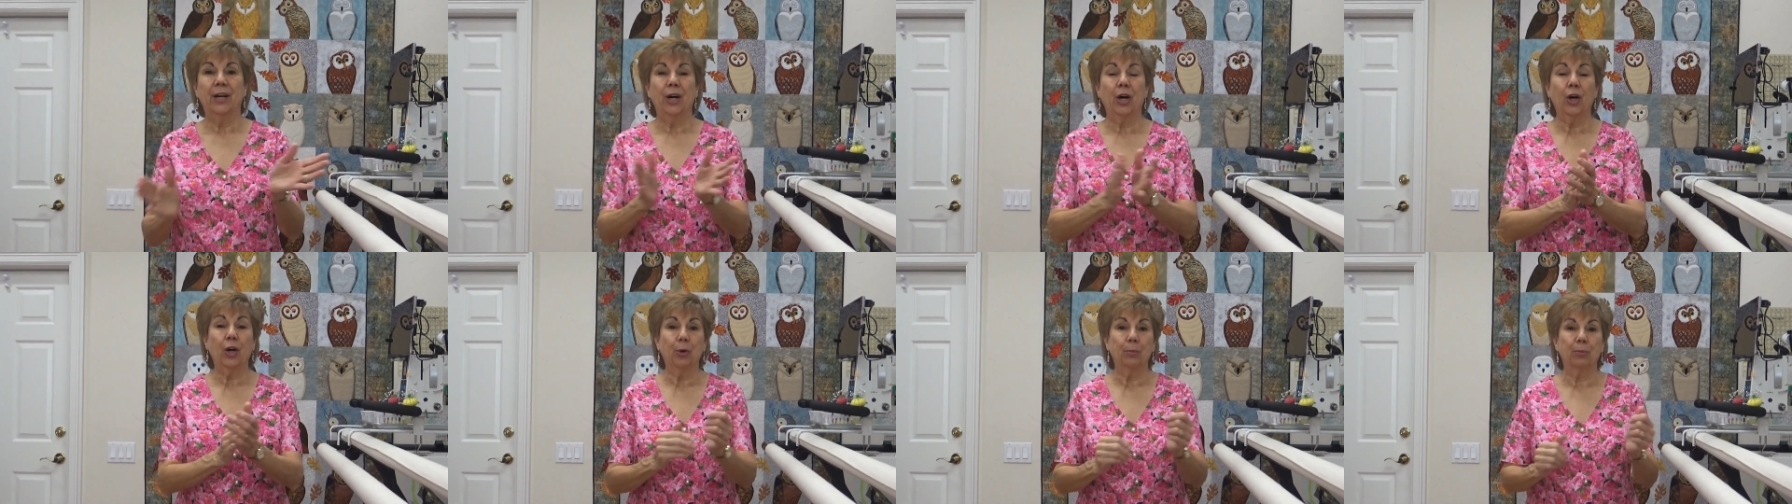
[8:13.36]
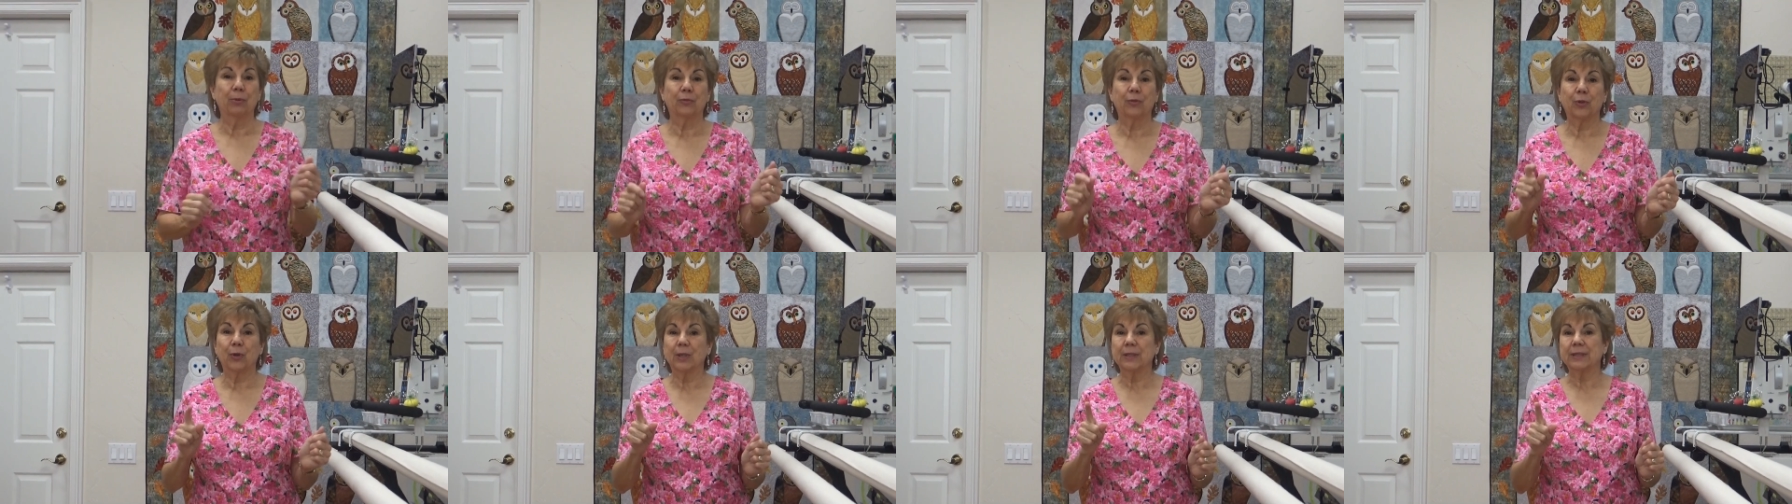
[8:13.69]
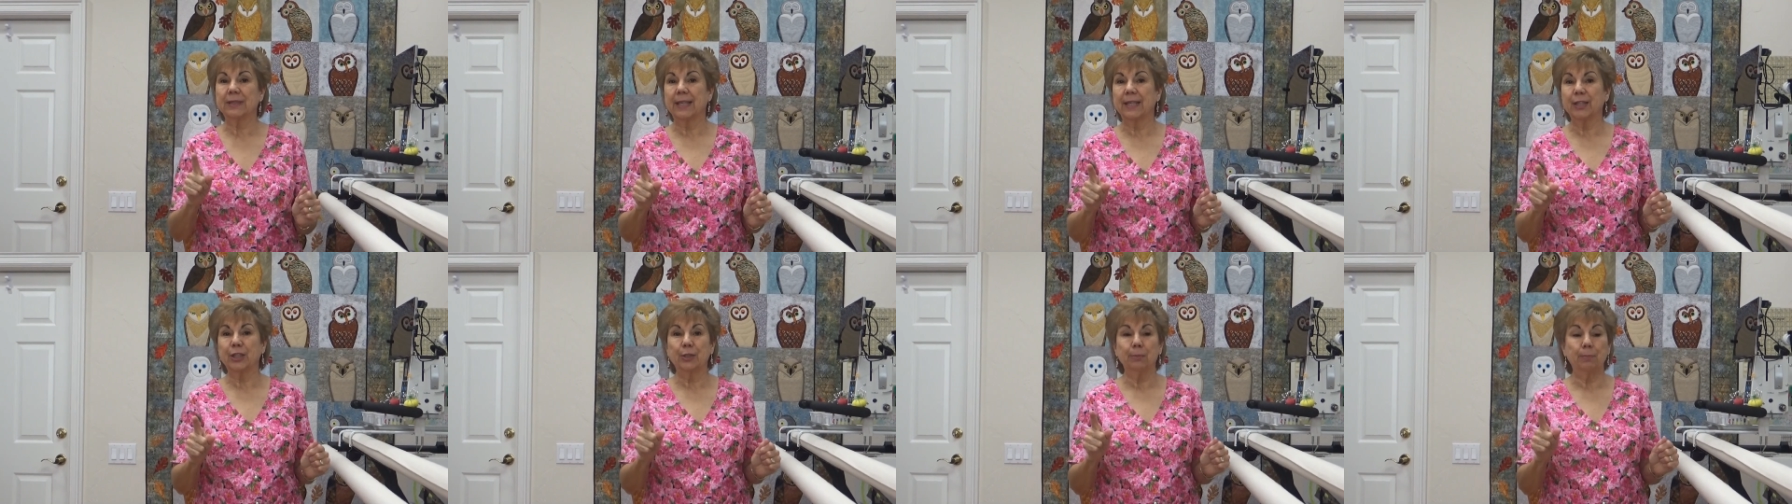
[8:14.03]
Oh, before I
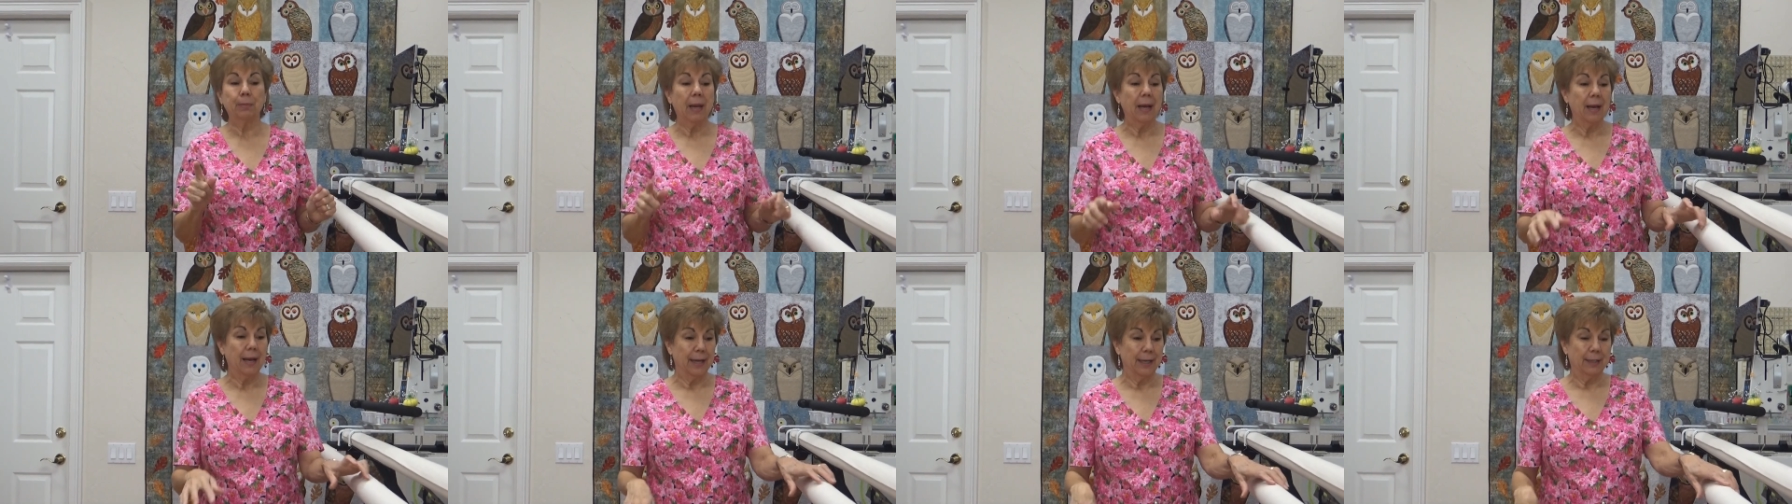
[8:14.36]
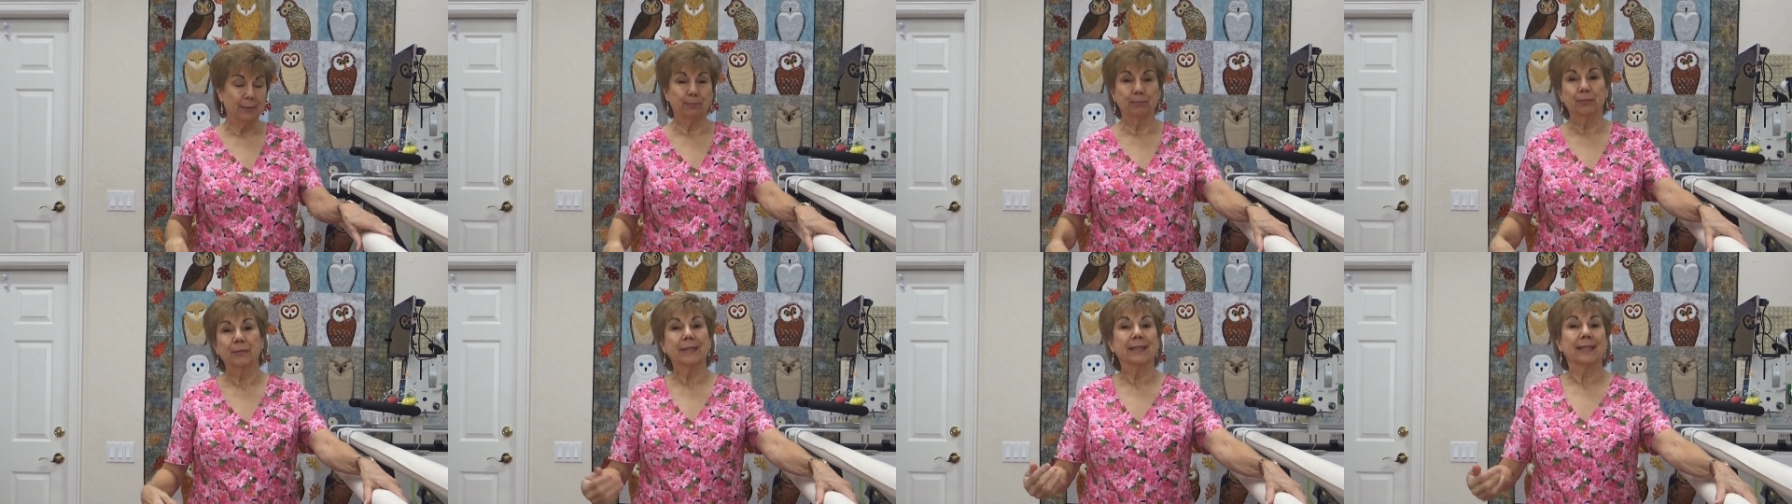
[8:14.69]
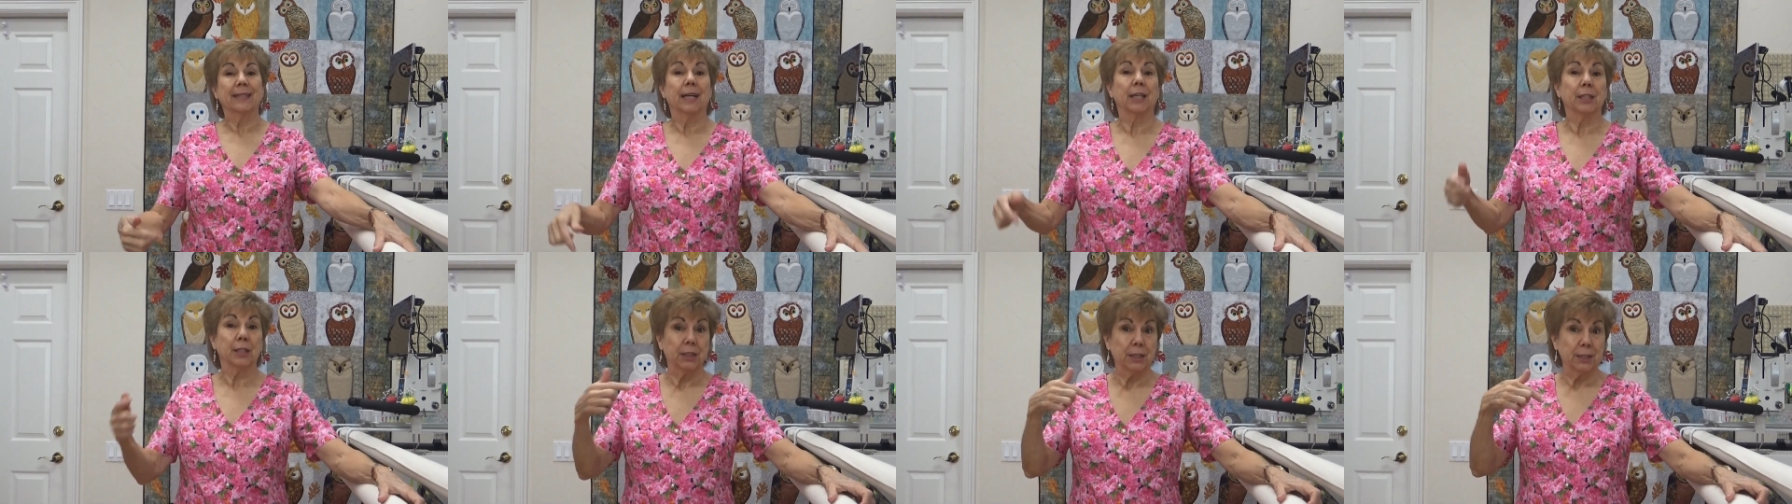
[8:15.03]
say goodbye,
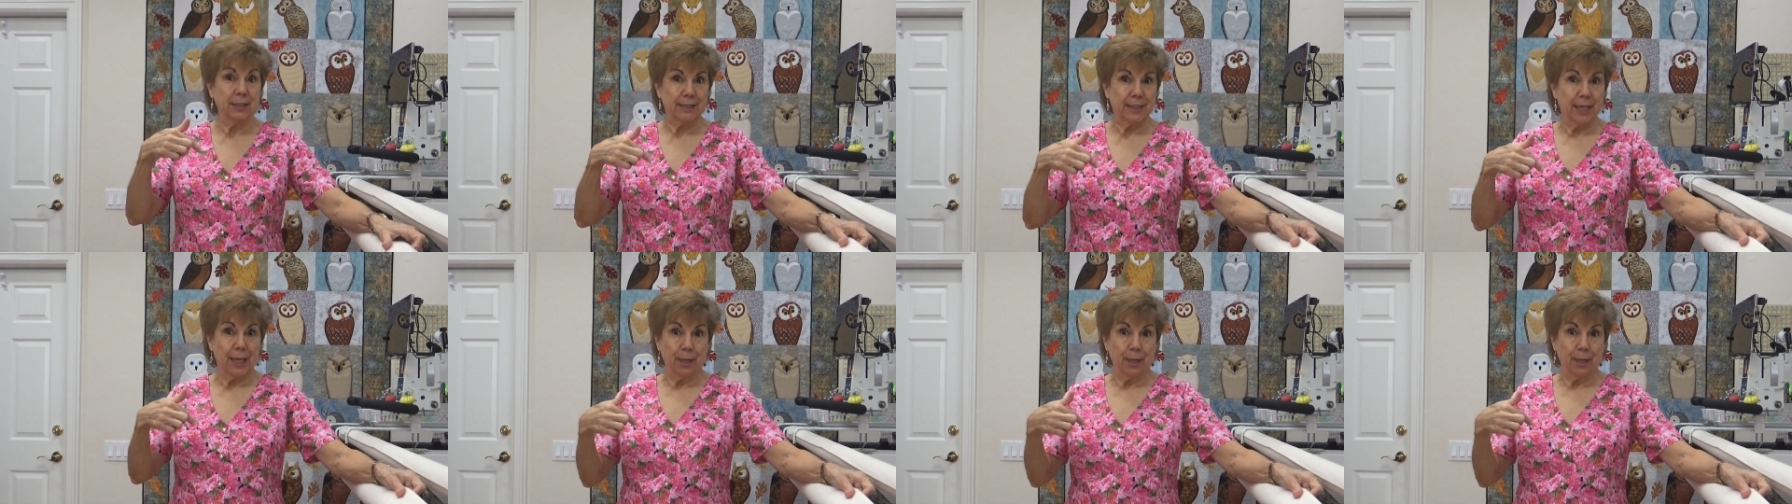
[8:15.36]
I just